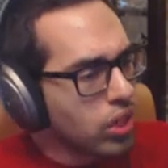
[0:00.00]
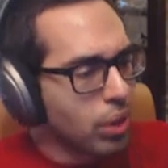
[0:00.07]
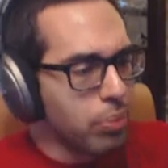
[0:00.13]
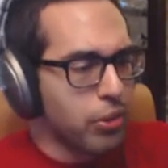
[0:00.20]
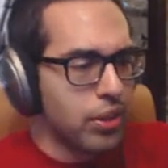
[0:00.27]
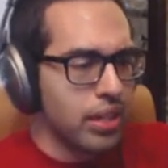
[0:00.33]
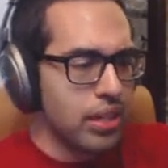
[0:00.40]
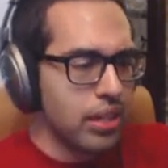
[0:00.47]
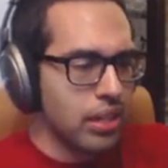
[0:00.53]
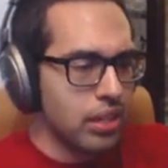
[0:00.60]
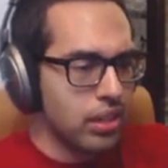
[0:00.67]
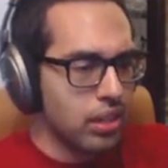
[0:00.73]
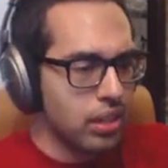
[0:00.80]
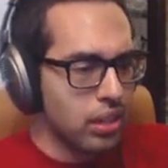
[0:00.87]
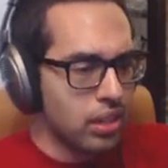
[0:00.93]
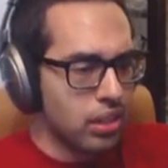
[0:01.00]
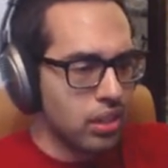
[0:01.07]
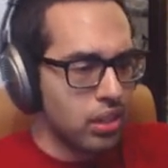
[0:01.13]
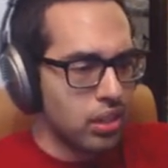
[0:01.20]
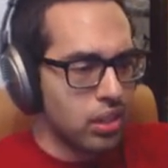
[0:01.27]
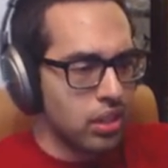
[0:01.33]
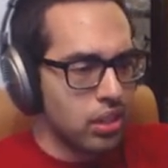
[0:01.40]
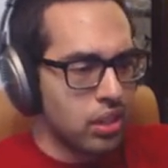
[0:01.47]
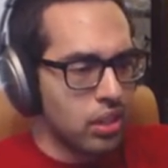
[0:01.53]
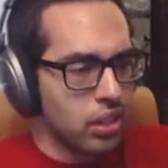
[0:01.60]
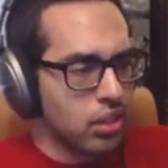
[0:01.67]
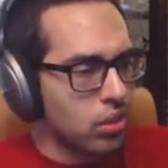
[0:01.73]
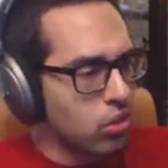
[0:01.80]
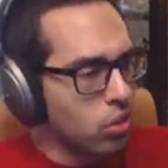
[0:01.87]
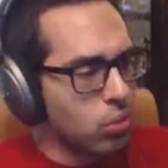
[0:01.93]
Do something?
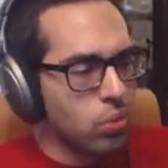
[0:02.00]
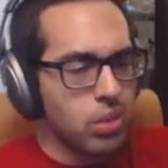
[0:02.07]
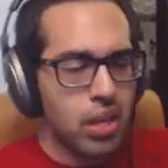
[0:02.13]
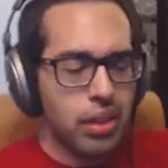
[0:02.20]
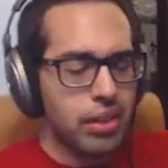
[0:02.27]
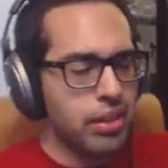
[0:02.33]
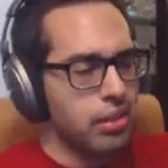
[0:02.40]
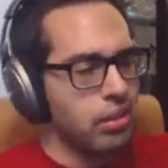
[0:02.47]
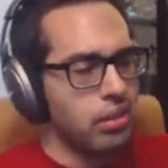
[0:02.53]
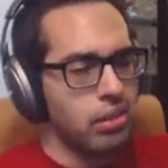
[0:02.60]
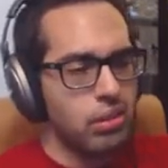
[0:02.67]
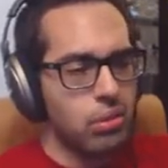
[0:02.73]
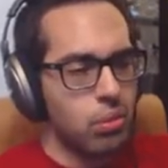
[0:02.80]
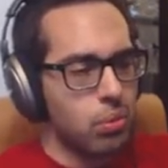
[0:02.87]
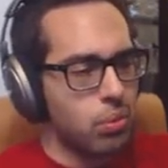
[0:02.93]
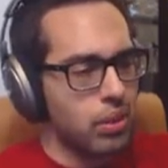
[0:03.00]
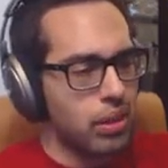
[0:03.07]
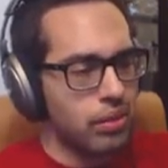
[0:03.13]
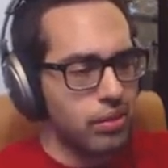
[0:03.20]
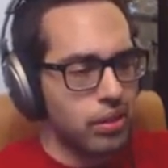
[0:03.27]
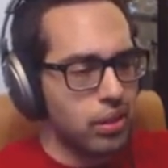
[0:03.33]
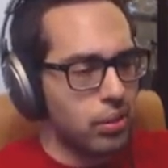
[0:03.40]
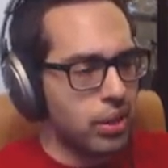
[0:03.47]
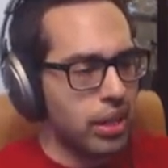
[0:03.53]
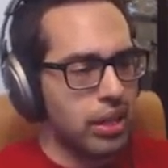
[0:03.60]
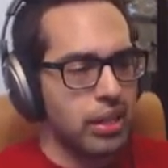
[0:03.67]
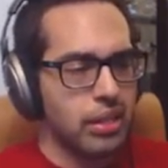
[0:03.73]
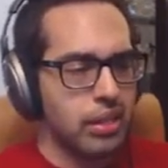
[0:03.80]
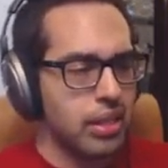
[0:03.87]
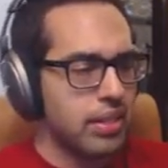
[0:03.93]
Do nothing or whatever.
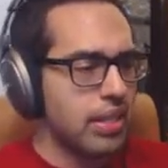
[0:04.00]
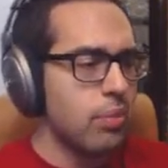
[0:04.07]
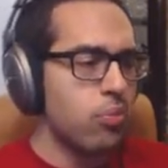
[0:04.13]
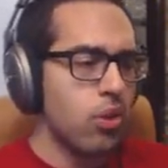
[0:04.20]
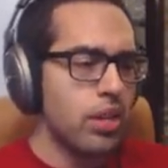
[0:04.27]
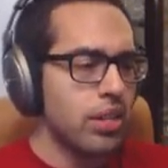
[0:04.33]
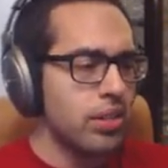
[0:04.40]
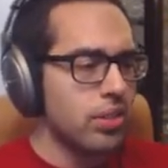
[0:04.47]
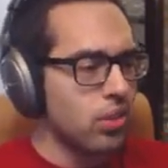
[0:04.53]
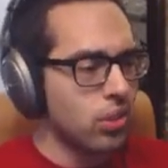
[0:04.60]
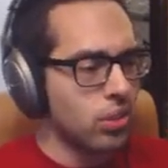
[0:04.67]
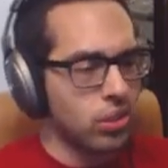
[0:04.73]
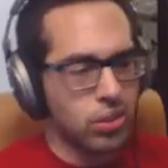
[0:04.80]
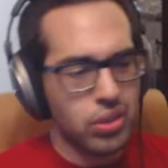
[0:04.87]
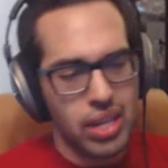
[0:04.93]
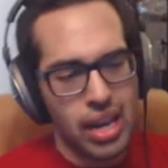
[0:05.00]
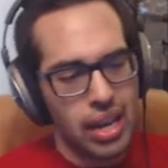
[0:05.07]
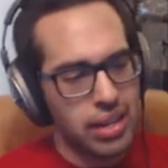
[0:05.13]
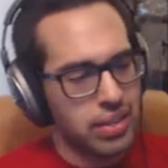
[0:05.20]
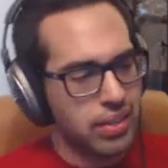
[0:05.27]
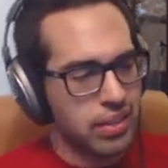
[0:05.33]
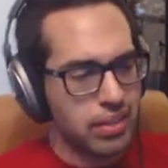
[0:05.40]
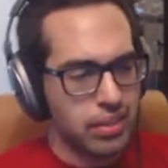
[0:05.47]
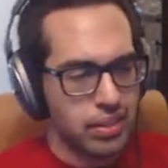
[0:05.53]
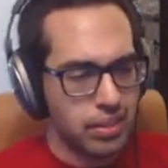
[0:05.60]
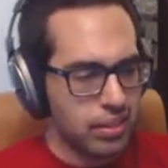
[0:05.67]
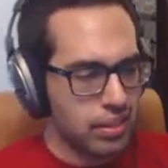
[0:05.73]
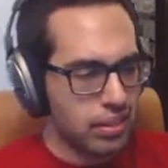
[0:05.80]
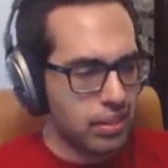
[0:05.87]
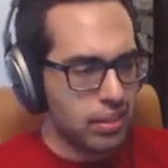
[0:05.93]
Okay, let's keep running in circles, guys.
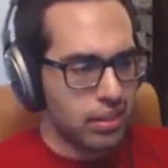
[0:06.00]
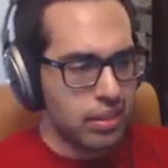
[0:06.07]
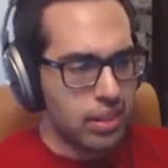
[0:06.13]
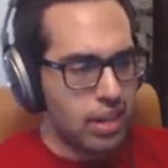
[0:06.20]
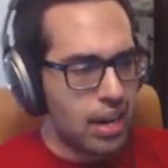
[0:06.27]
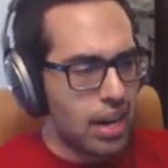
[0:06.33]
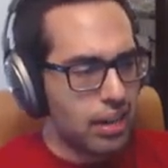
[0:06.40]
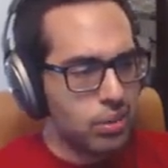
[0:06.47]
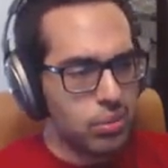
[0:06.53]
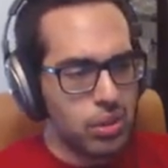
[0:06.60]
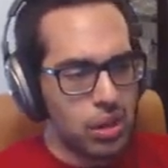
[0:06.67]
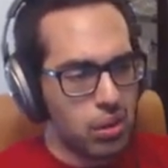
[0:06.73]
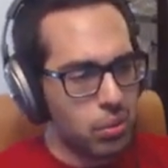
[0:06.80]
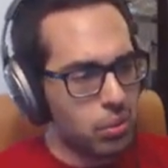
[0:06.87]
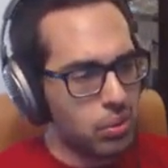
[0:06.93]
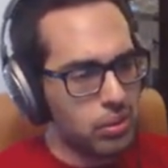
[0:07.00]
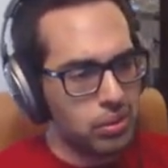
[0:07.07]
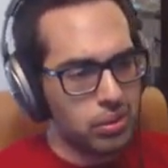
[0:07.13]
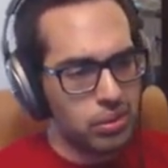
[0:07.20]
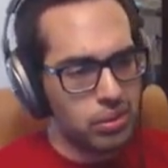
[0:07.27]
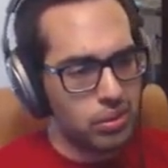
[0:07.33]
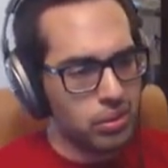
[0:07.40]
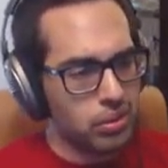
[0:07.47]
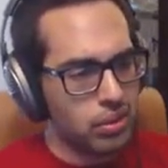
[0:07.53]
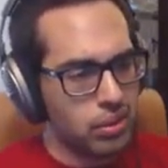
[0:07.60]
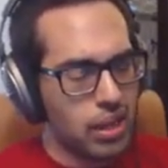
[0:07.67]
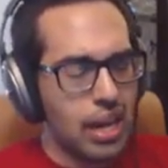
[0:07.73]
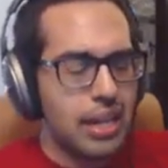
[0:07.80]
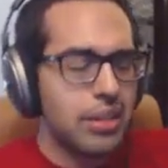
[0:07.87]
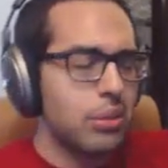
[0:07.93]
I don't know
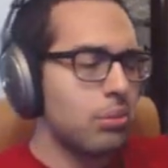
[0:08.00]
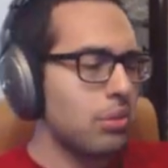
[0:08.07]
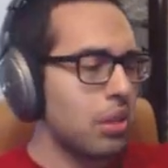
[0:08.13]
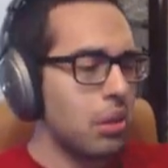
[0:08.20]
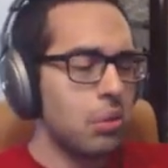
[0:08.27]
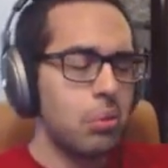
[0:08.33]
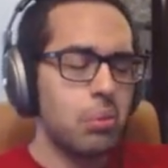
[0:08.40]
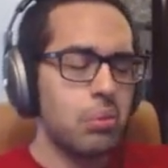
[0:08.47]
what